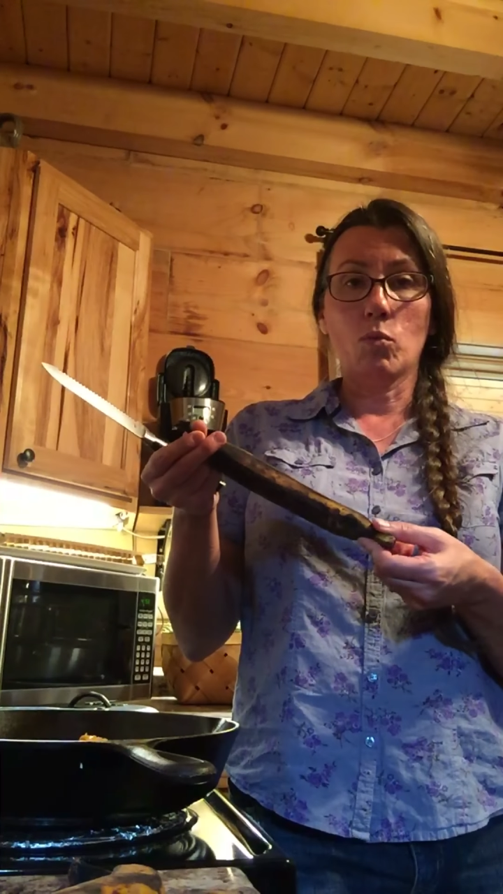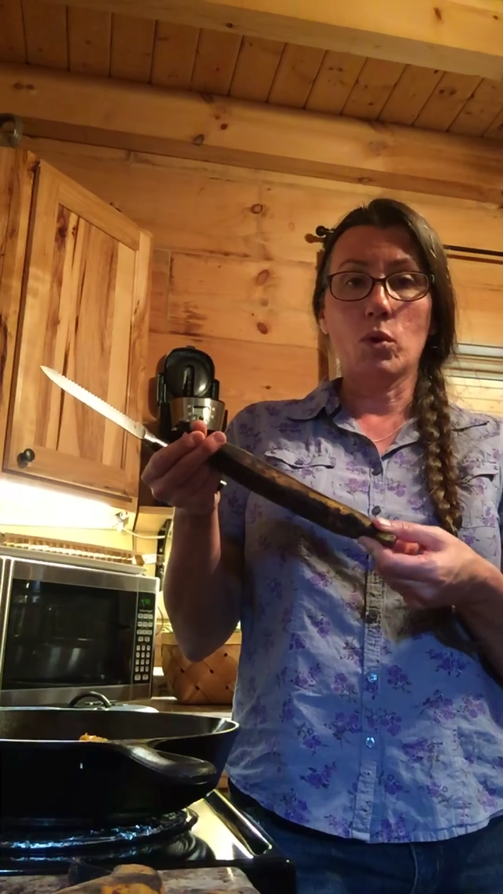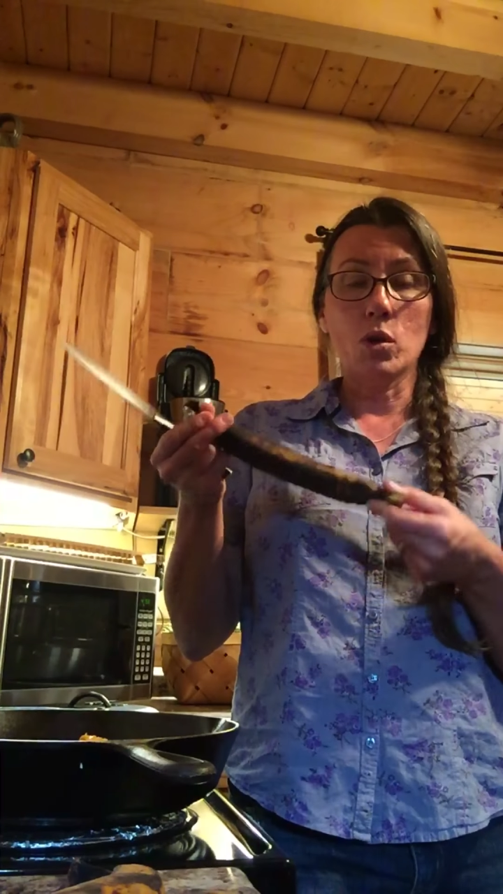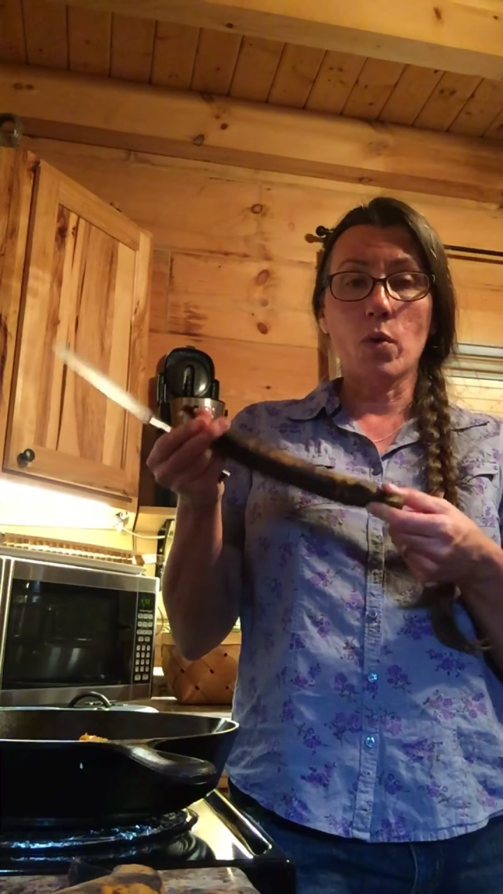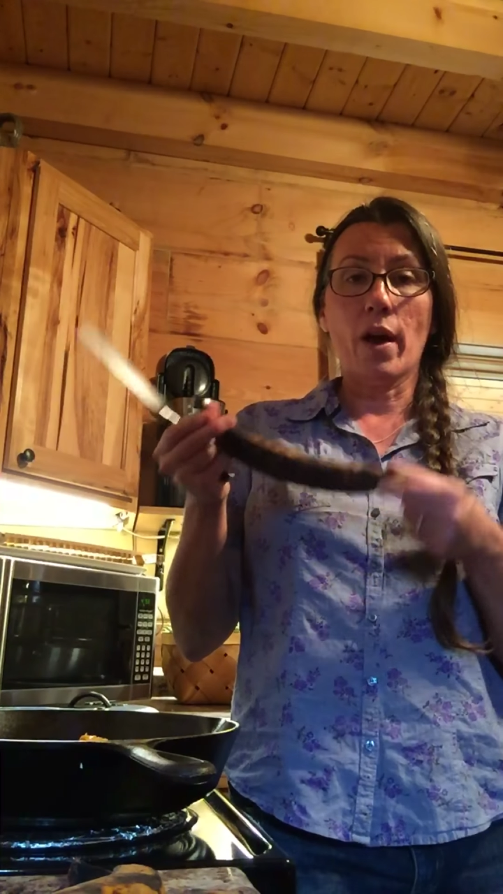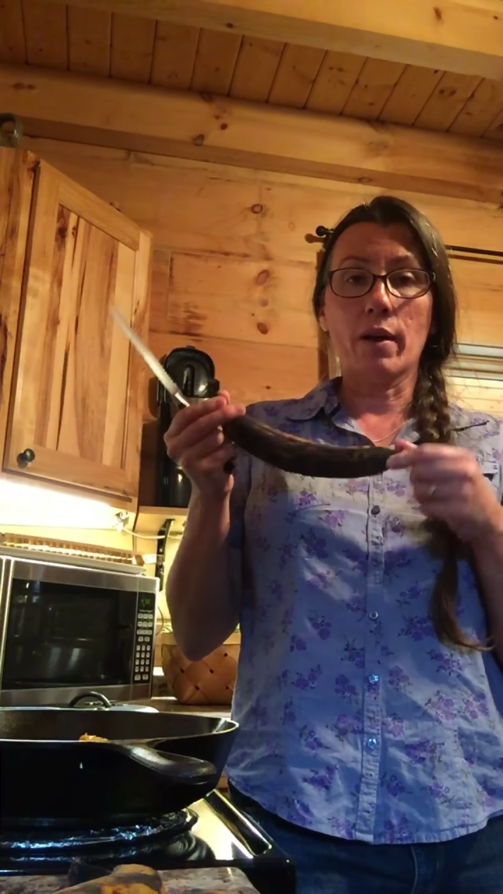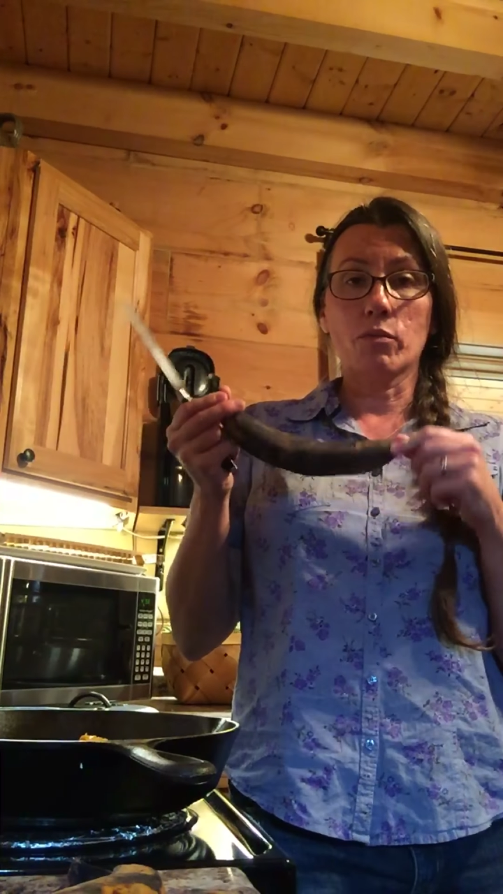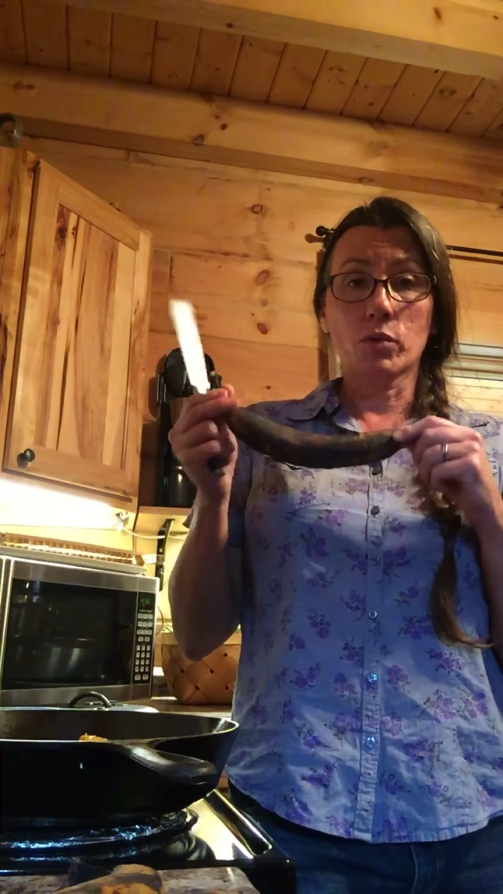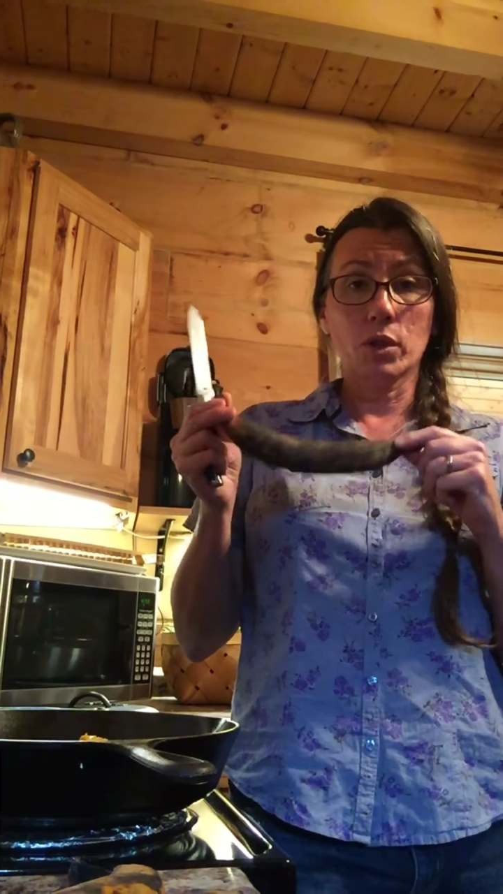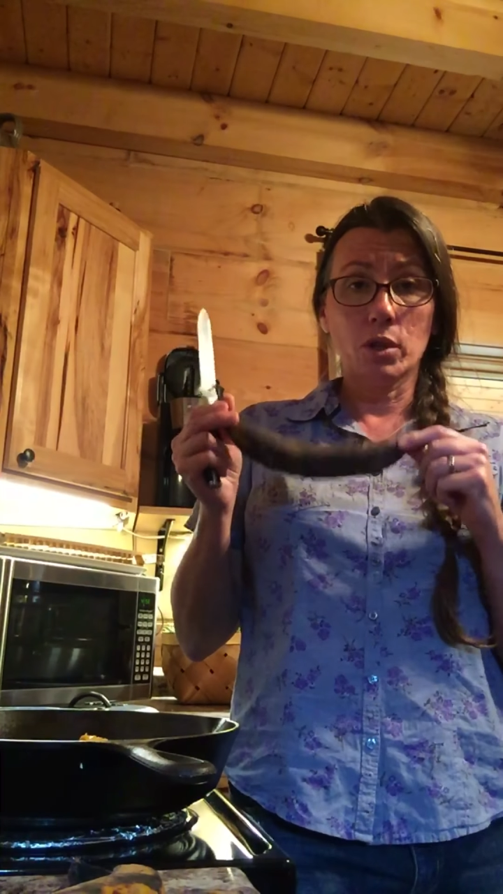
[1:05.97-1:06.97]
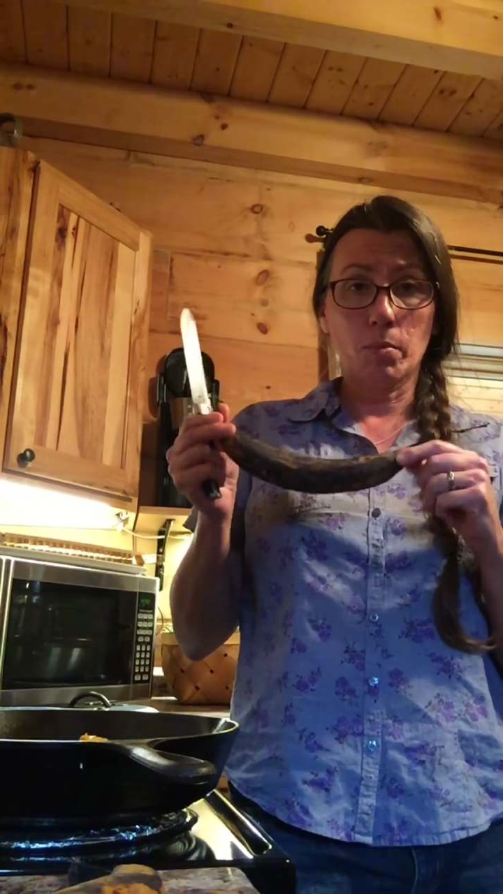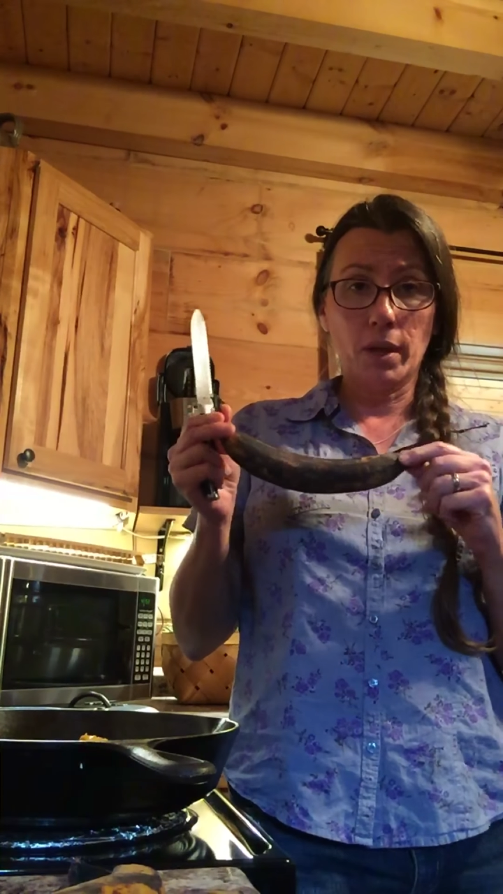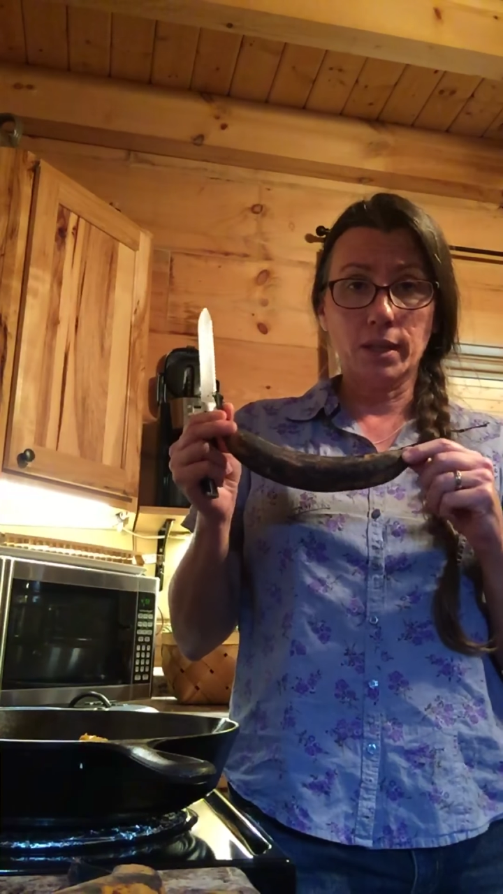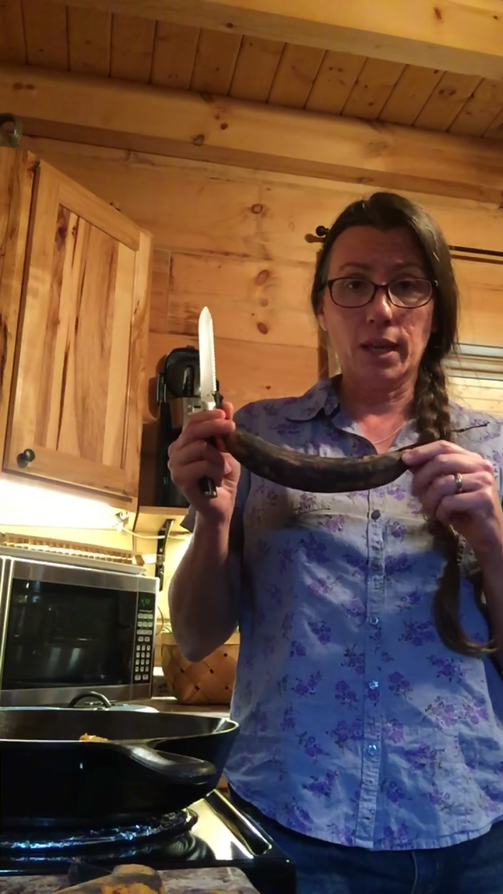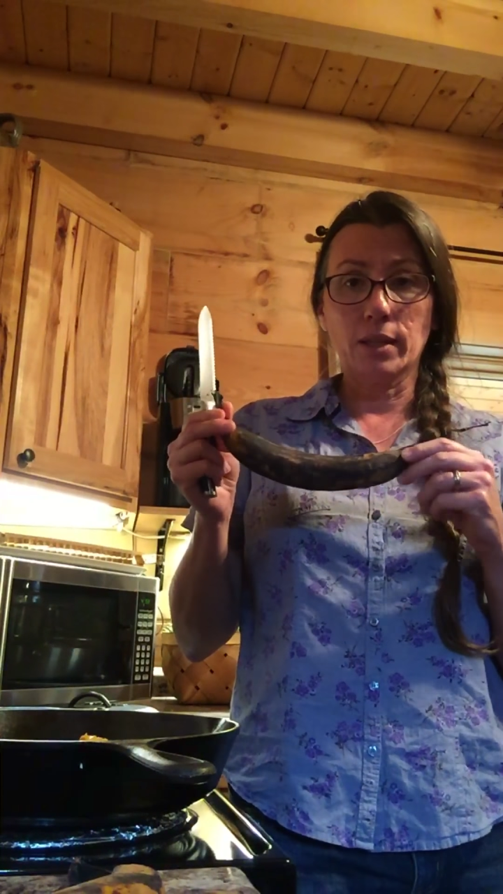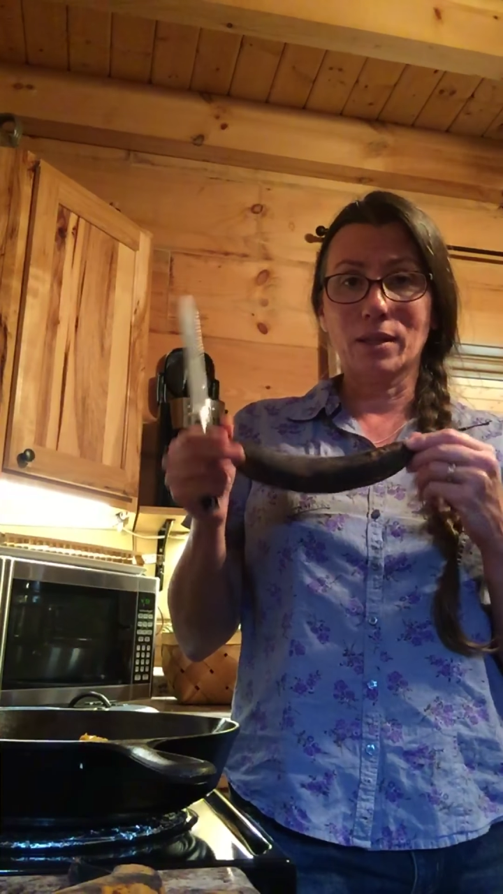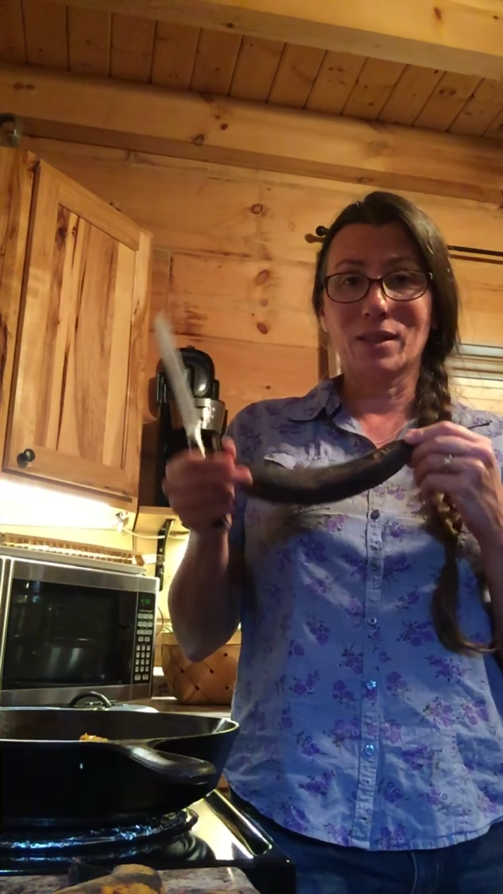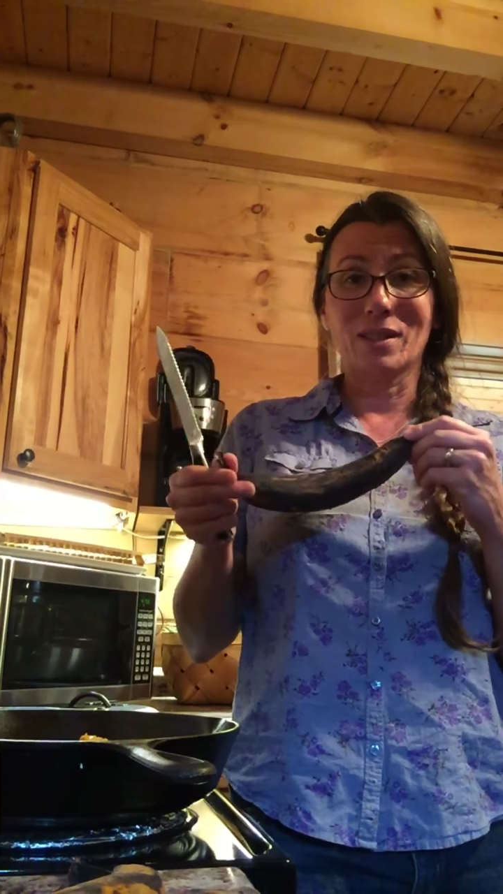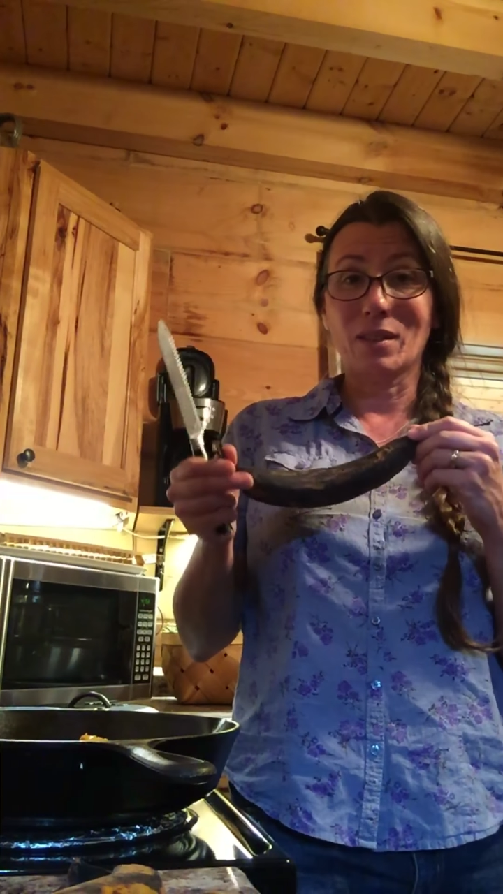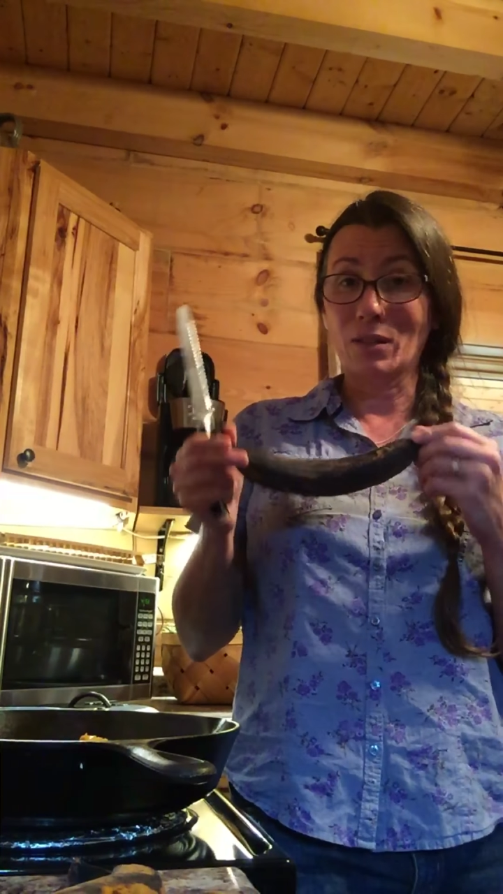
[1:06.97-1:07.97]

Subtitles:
when you have really good plantains, this is,